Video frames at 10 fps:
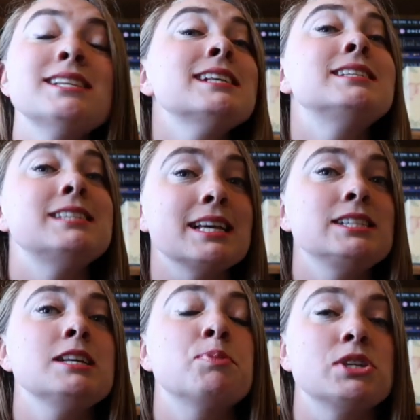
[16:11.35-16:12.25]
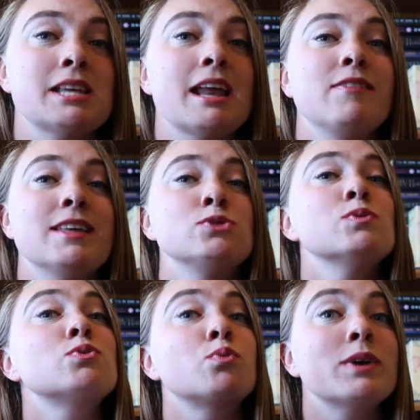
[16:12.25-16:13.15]
to say 60% of this
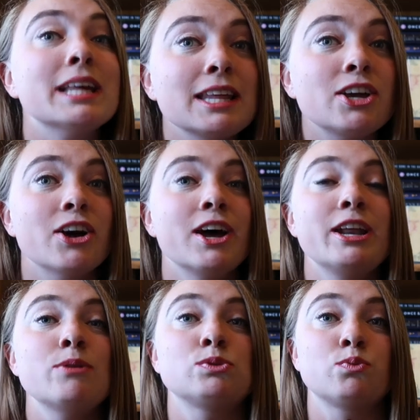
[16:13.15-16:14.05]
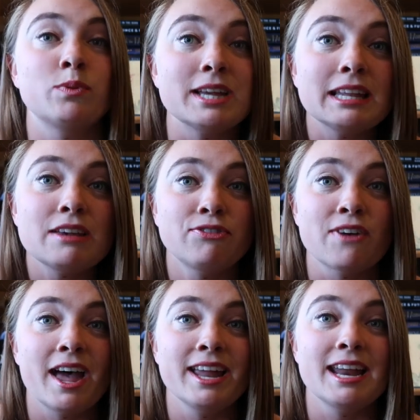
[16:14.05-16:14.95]
was really good. It was really
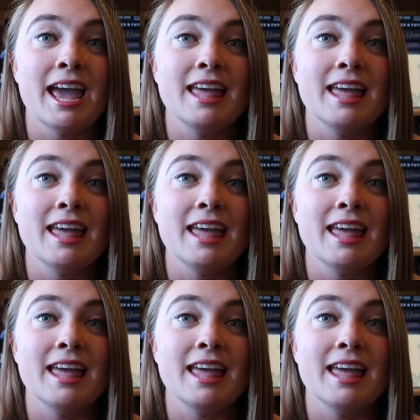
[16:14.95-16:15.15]
fun.